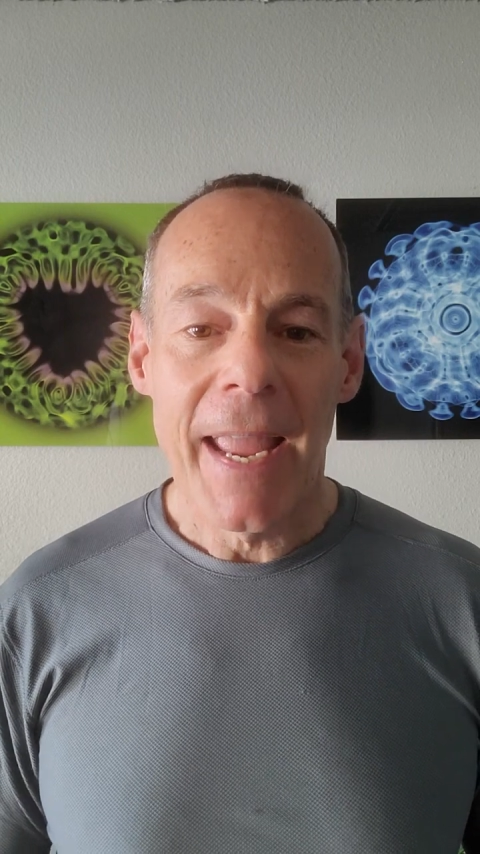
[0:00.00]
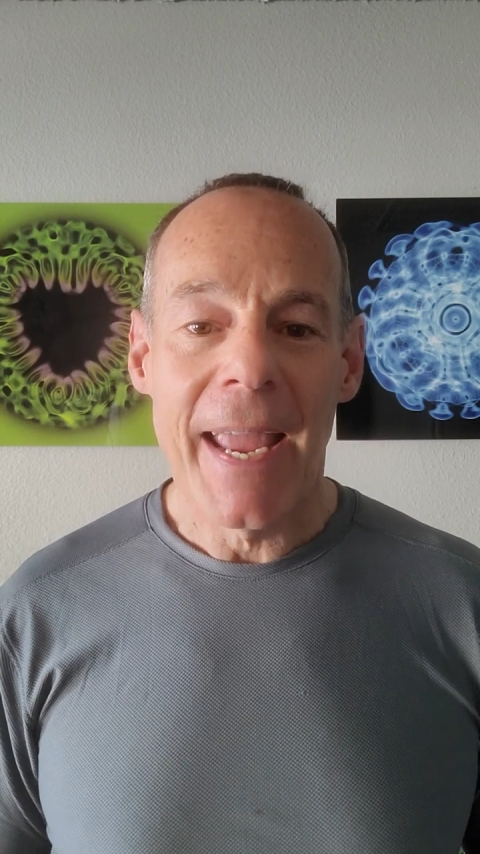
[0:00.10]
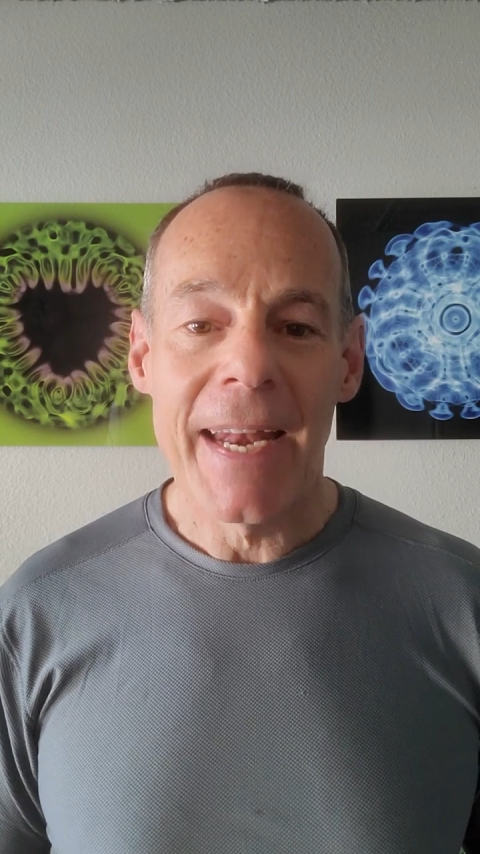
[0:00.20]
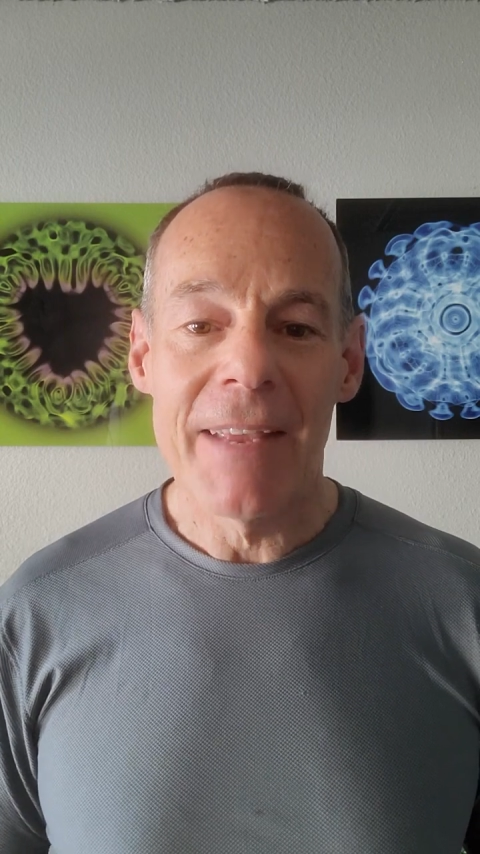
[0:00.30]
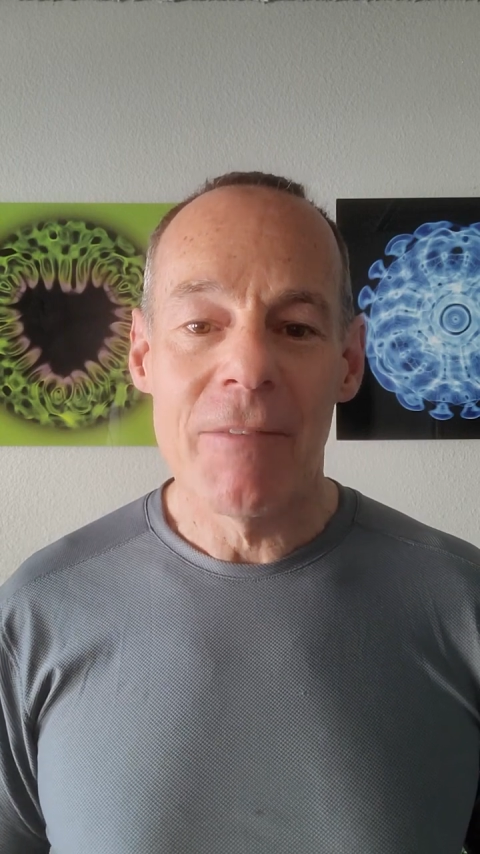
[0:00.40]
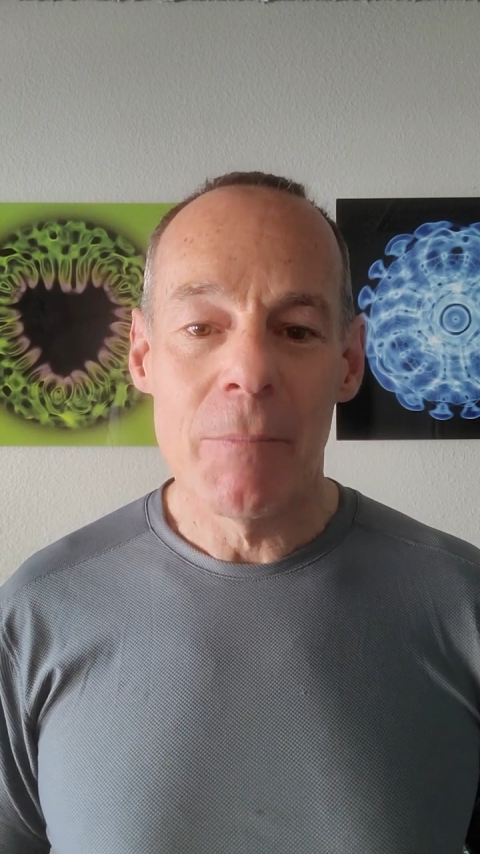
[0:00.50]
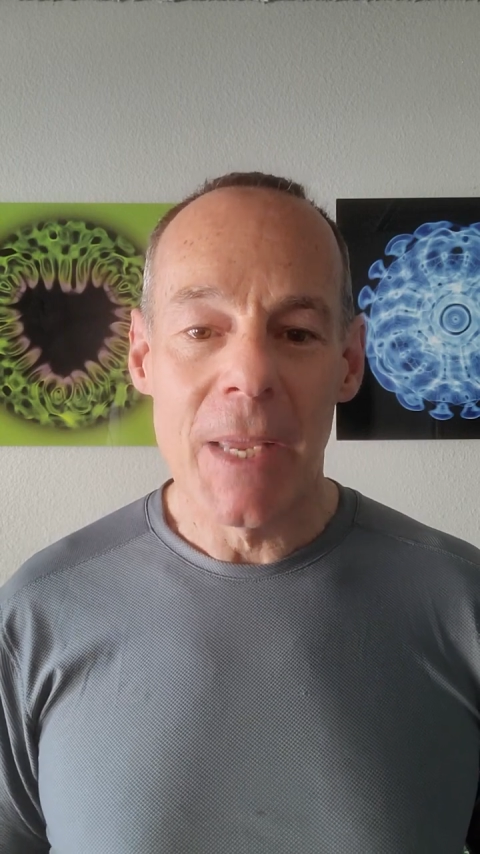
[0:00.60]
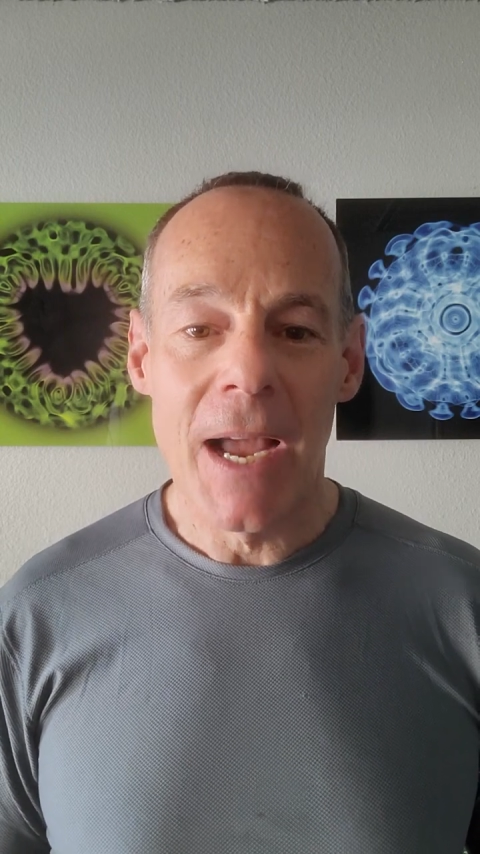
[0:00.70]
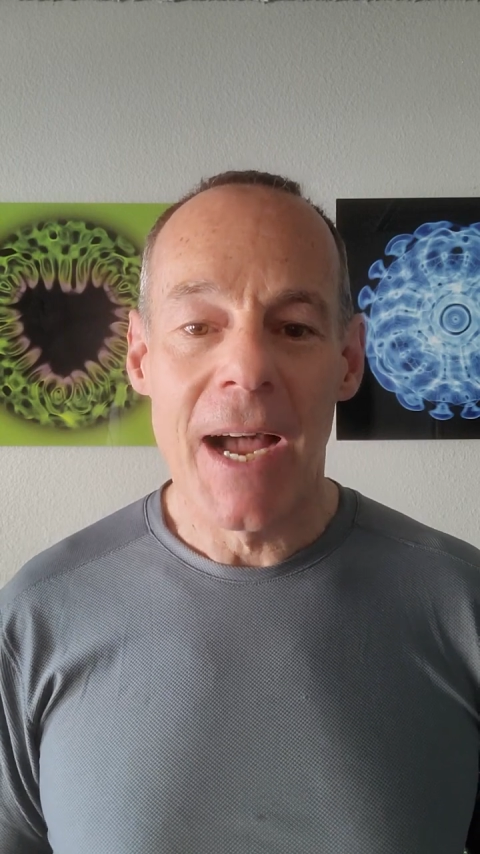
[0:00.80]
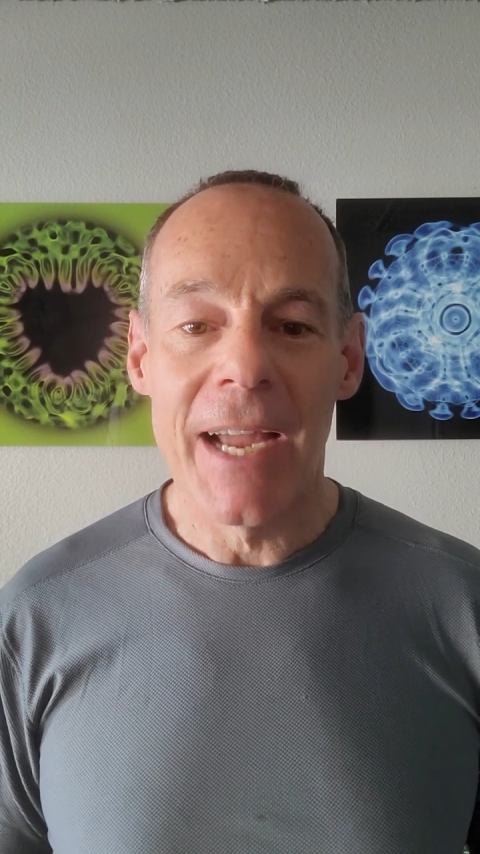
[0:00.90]
and even
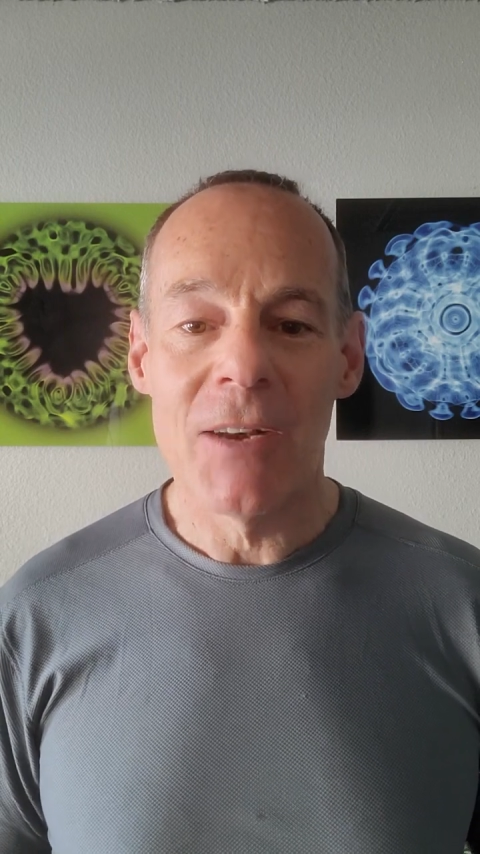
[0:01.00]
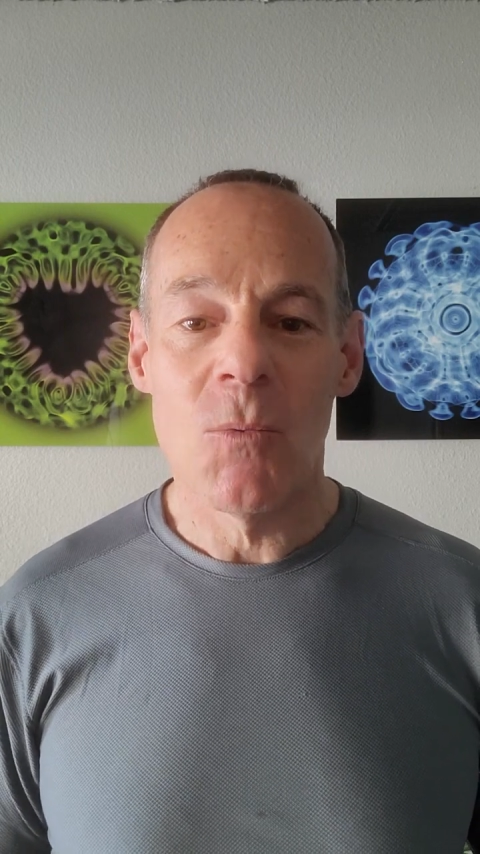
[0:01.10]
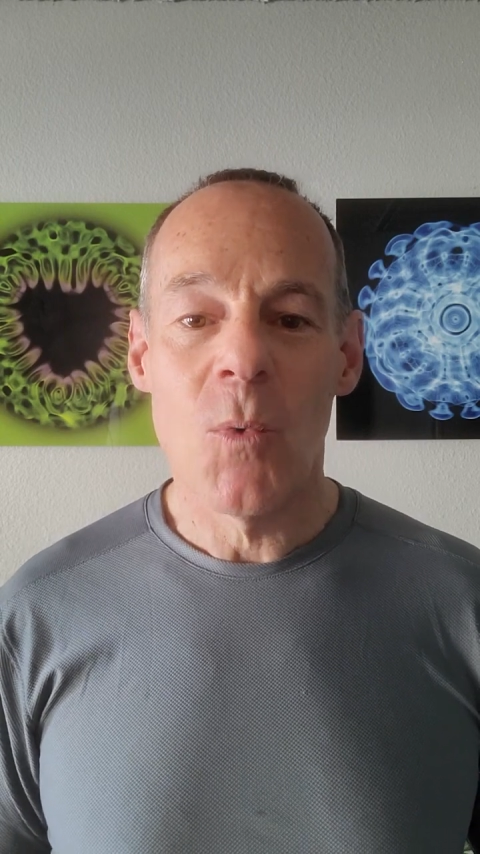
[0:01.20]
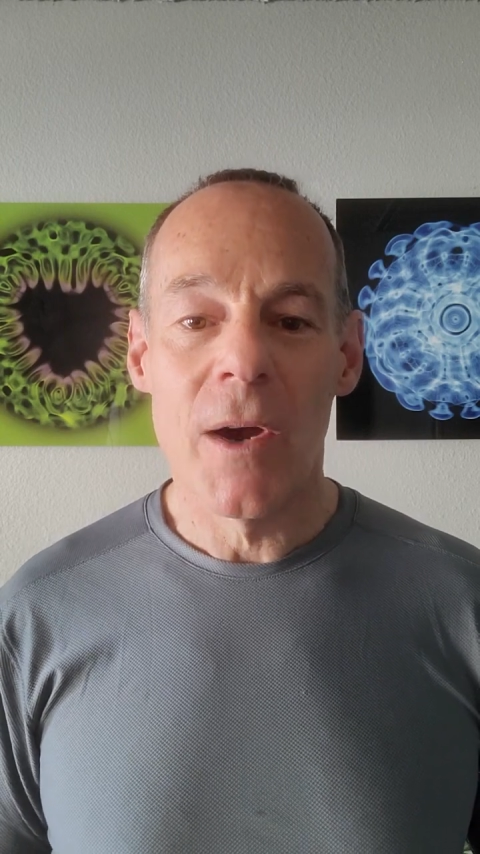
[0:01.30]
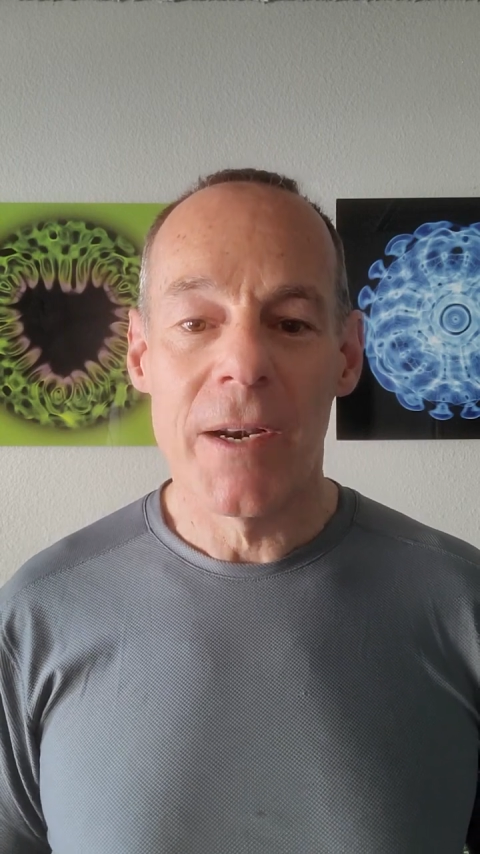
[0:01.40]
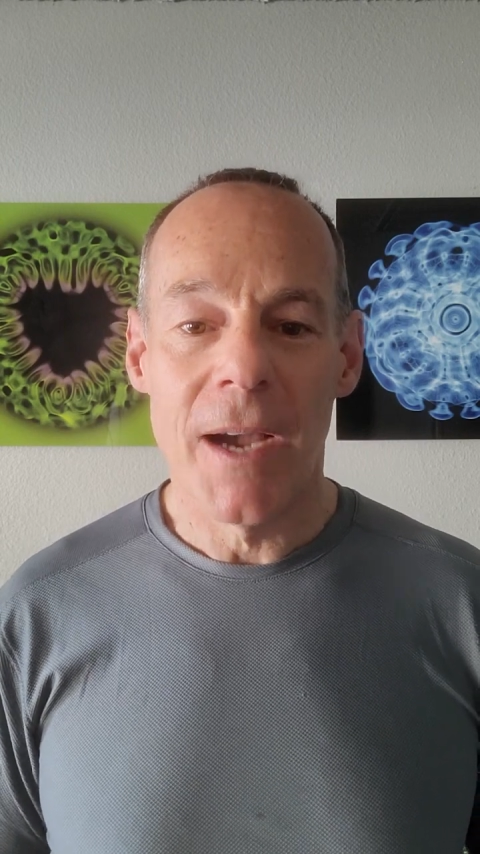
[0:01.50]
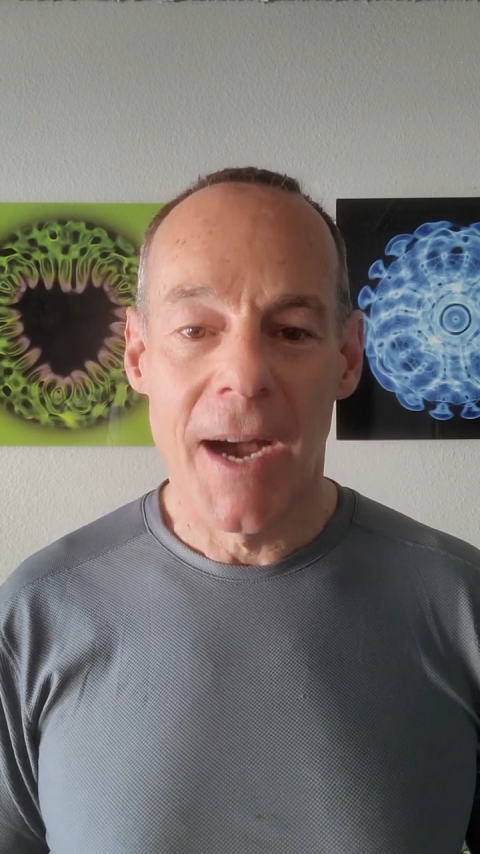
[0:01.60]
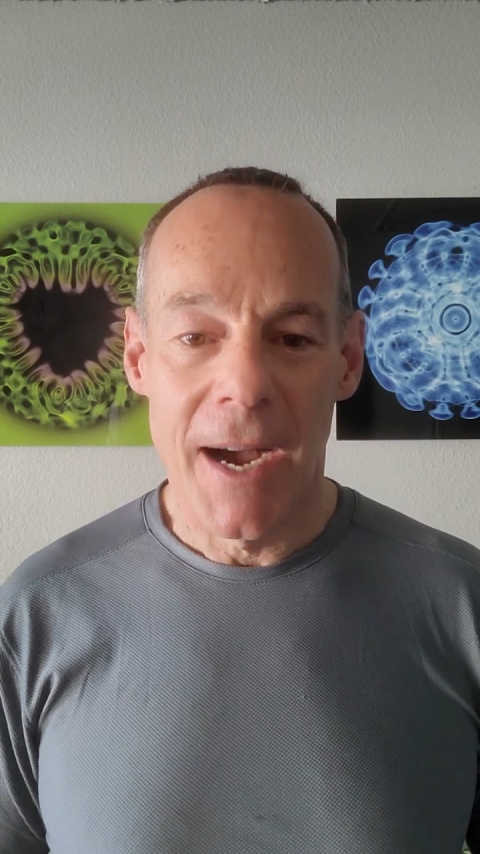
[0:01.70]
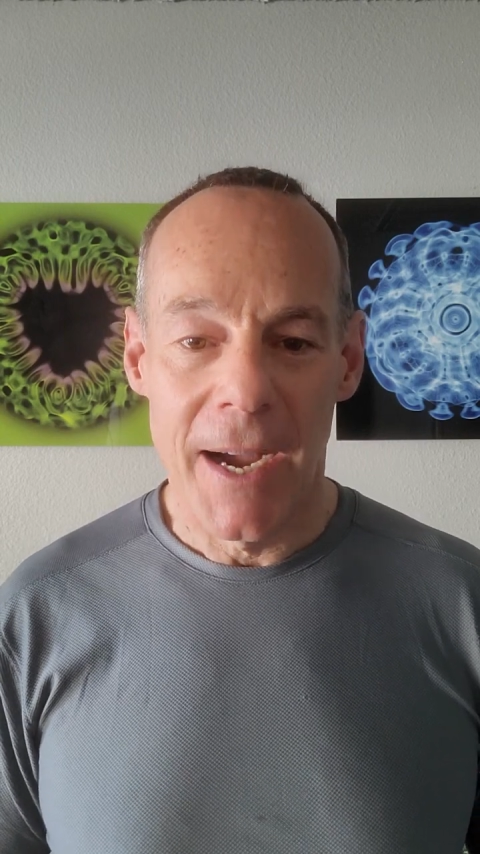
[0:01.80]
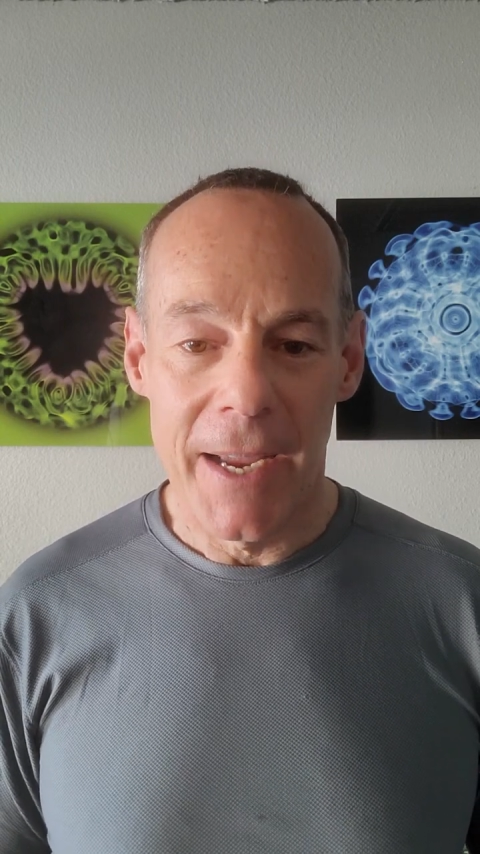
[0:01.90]
behind one
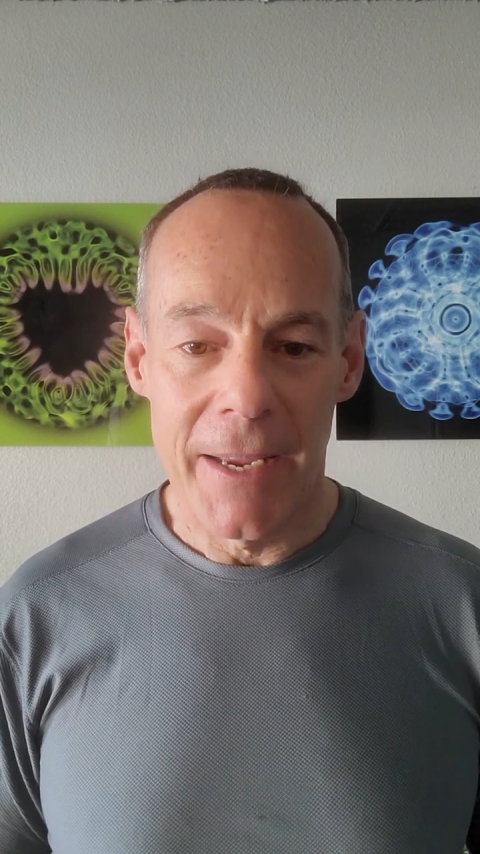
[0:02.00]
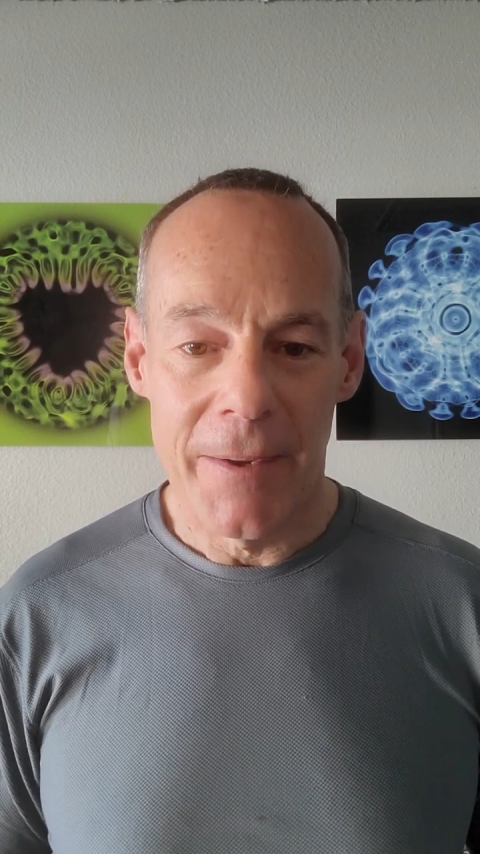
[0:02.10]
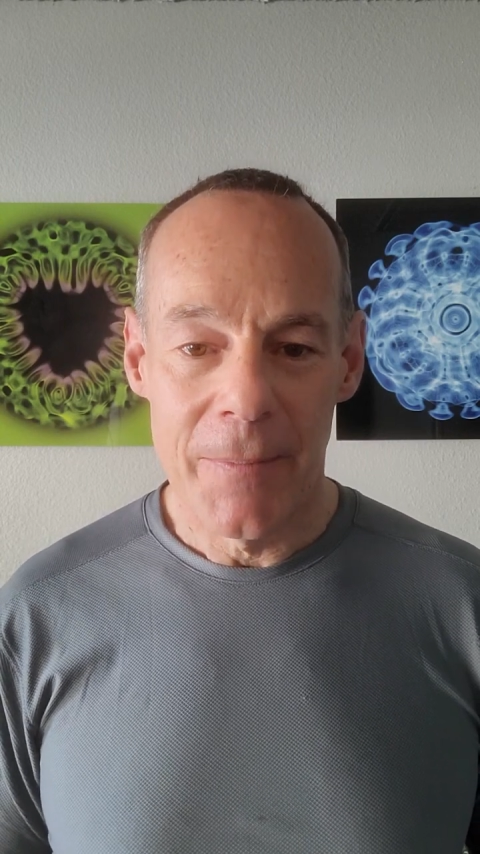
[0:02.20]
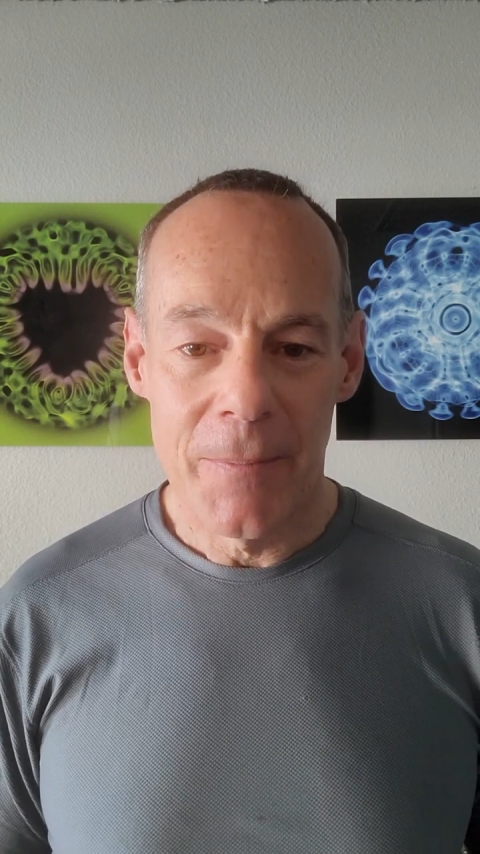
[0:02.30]
eye.